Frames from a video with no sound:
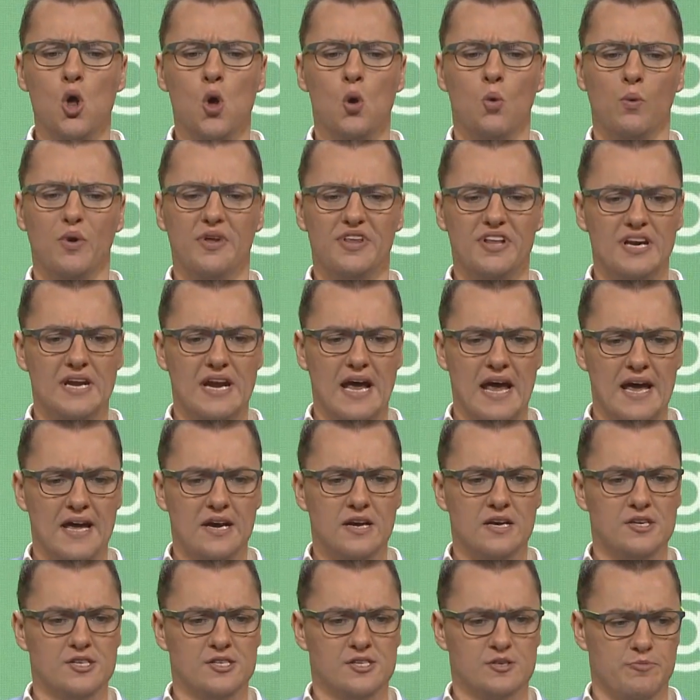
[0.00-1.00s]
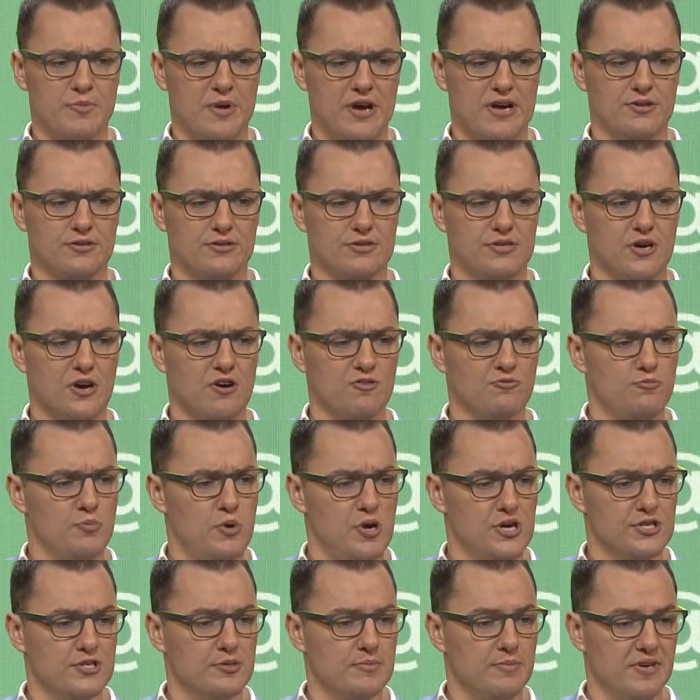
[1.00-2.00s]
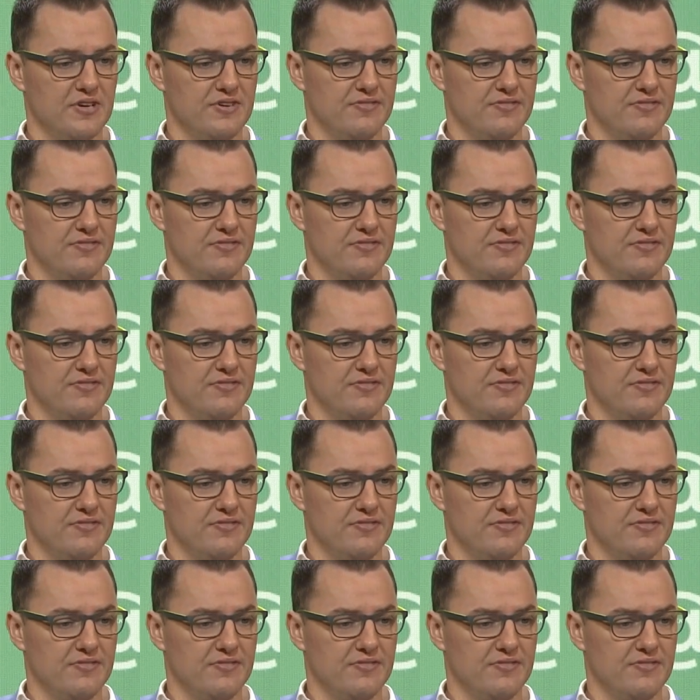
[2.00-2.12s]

with an endless amount of possible